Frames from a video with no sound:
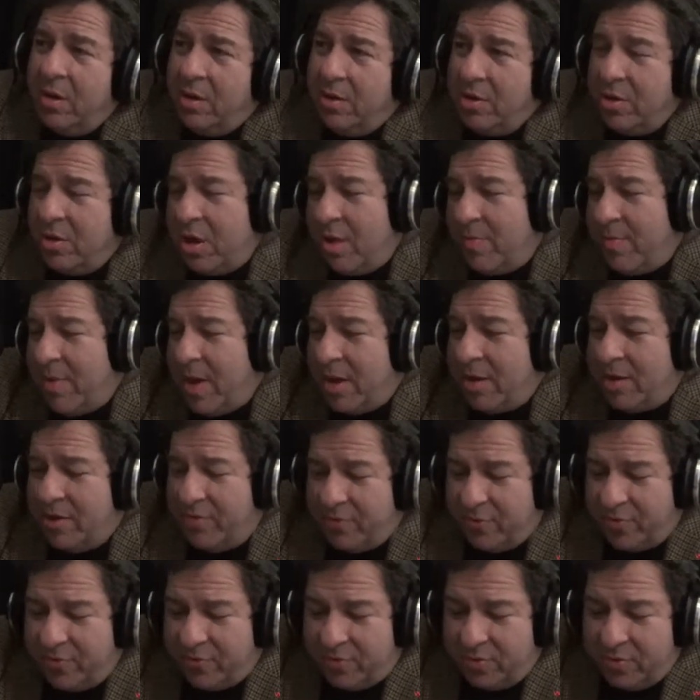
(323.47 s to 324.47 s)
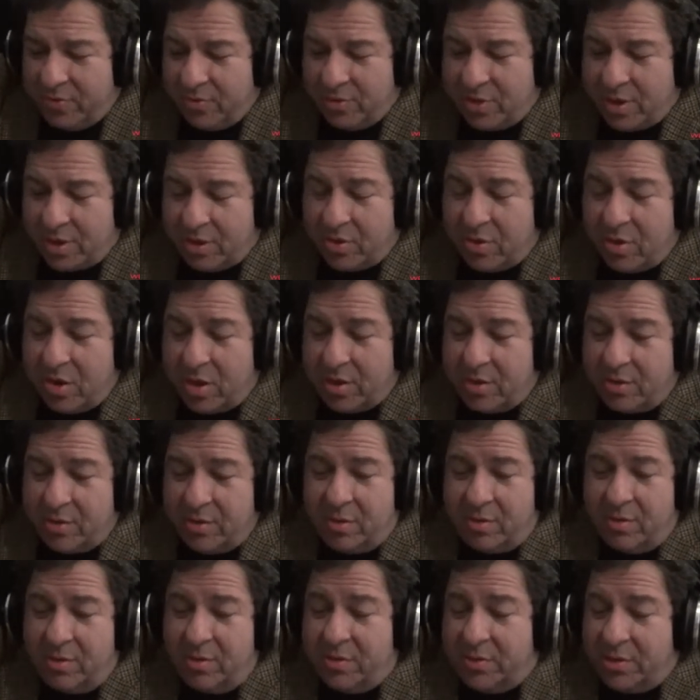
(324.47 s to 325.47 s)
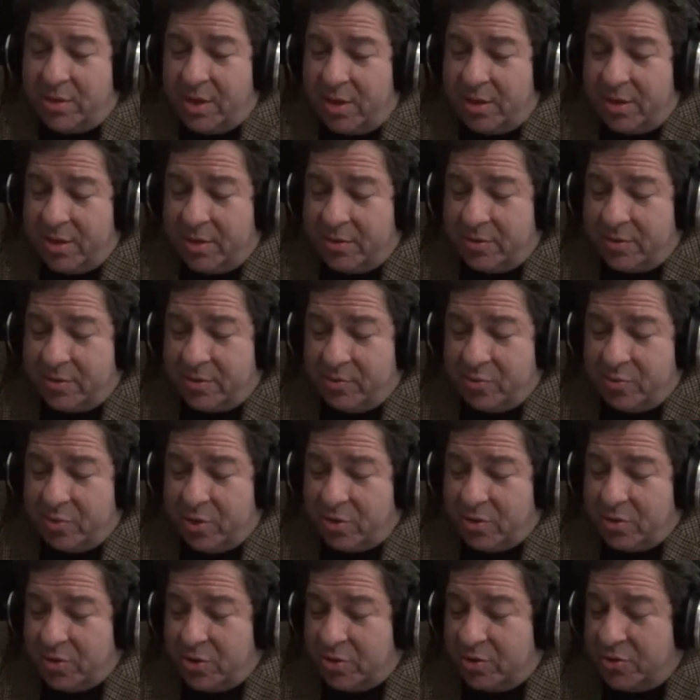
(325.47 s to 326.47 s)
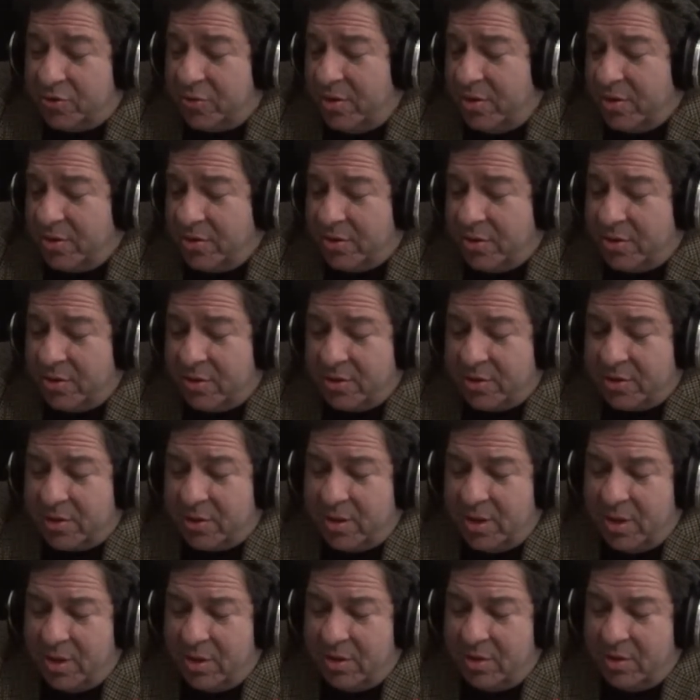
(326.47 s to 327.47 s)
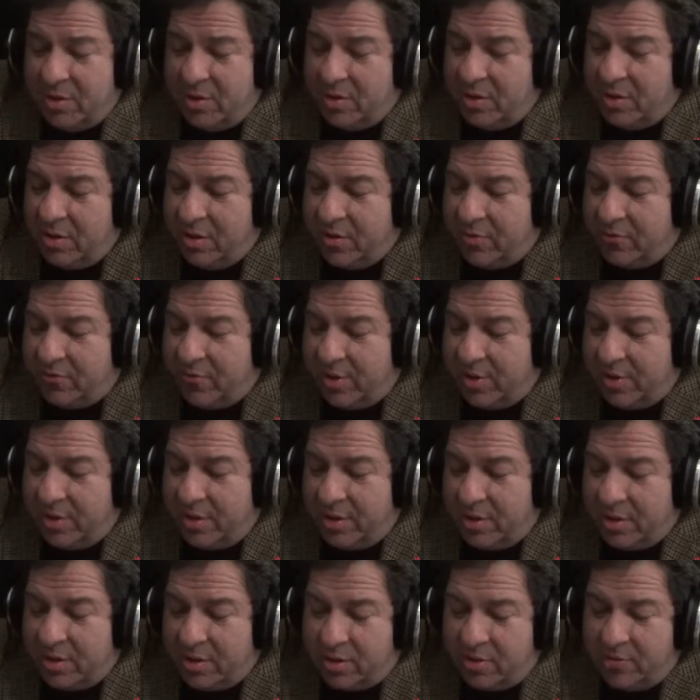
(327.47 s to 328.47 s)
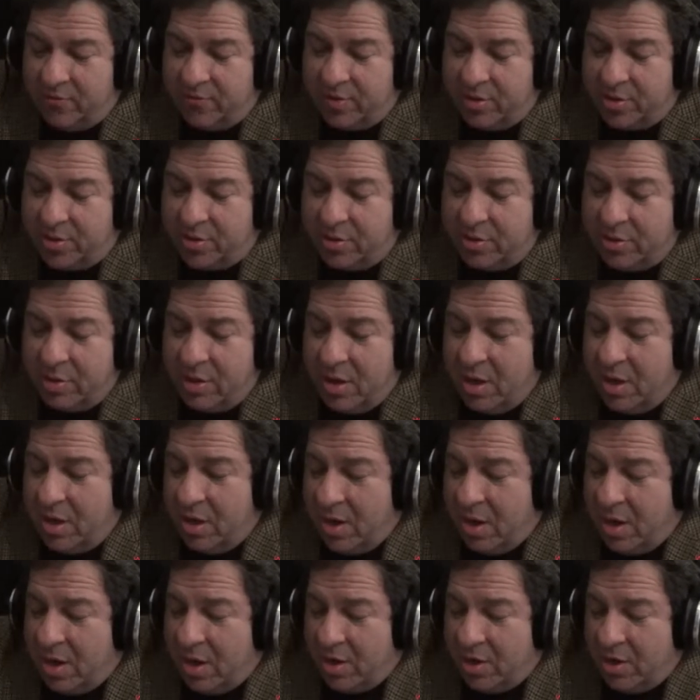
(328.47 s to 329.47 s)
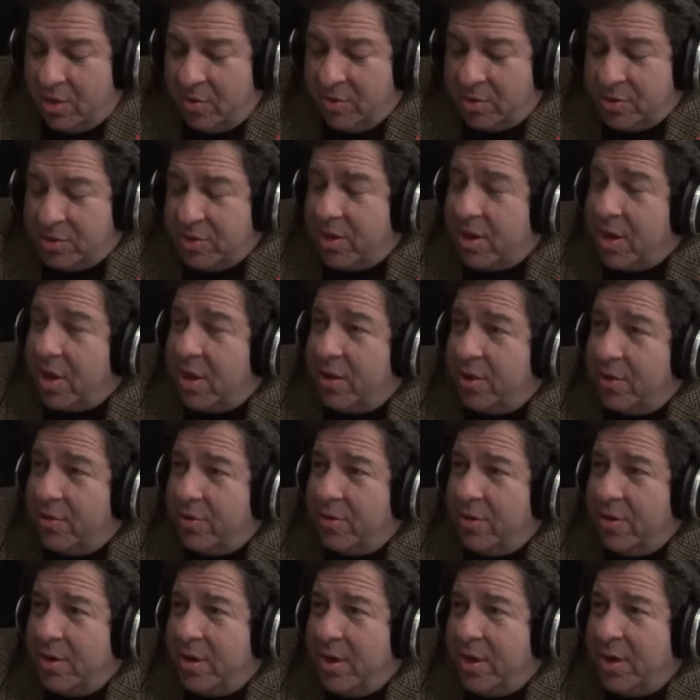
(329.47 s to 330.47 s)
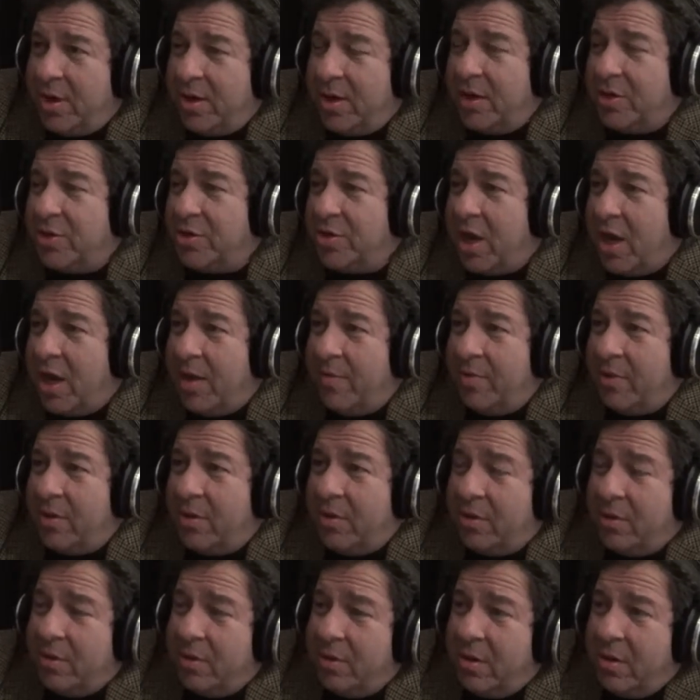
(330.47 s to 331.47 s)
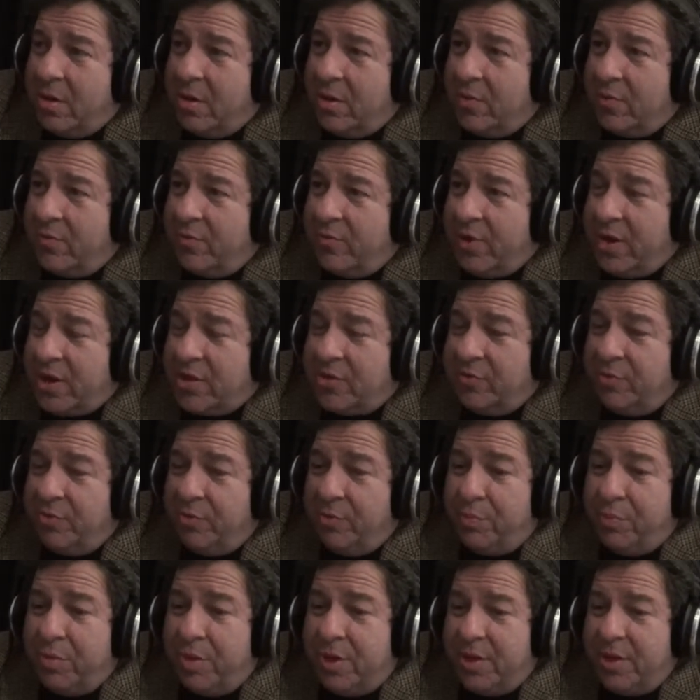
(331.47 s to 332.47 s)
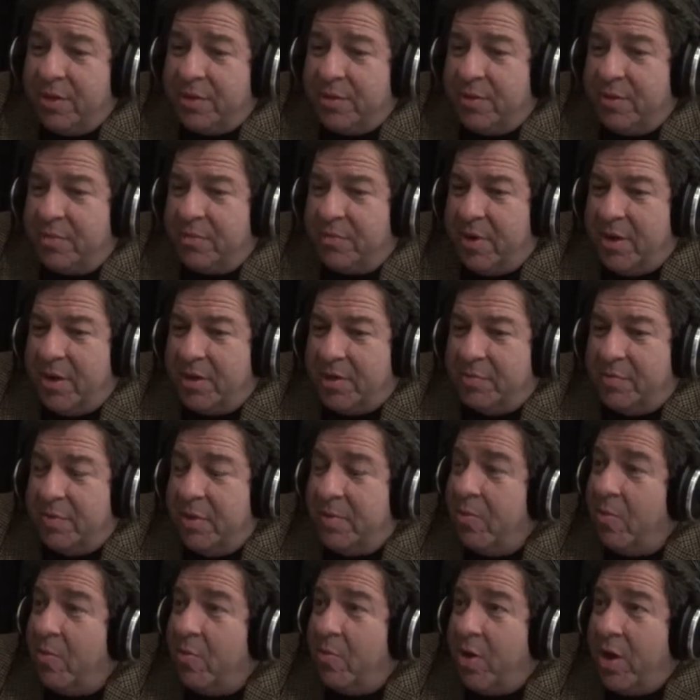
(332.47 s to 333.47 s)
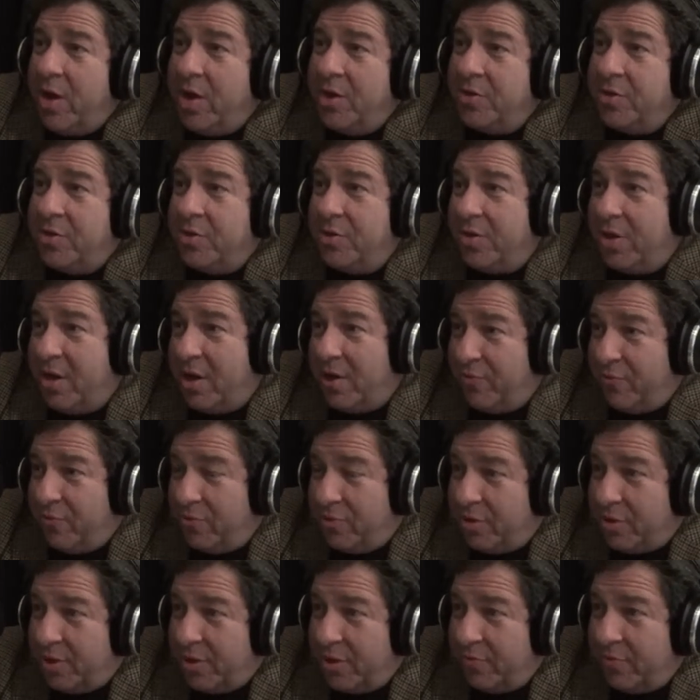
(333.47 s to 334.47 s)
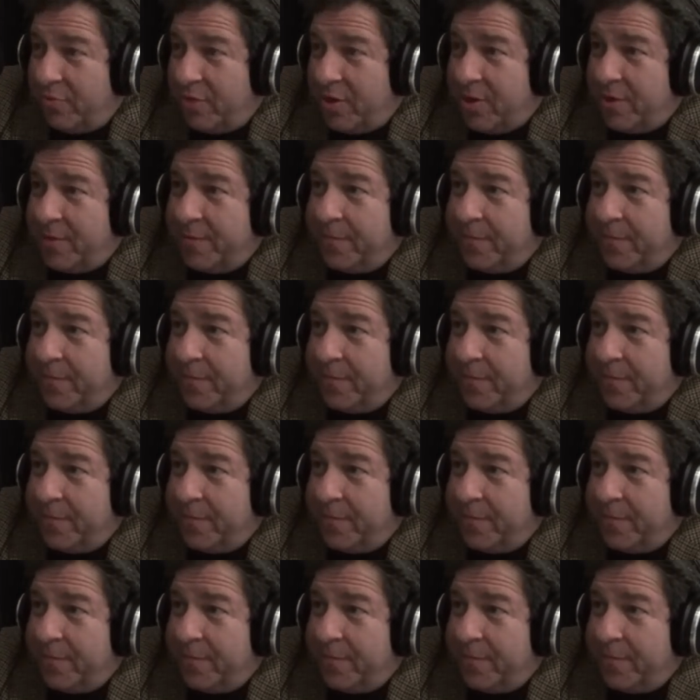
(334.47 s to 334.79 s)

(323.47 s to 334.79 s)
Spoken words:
You come out, even if you get caught selling some drugs on the street as a kid, you get a felony conviction. No one's going to hire you. You can't get a job at a fast food place that pays minimum wage that you can't afford to live at.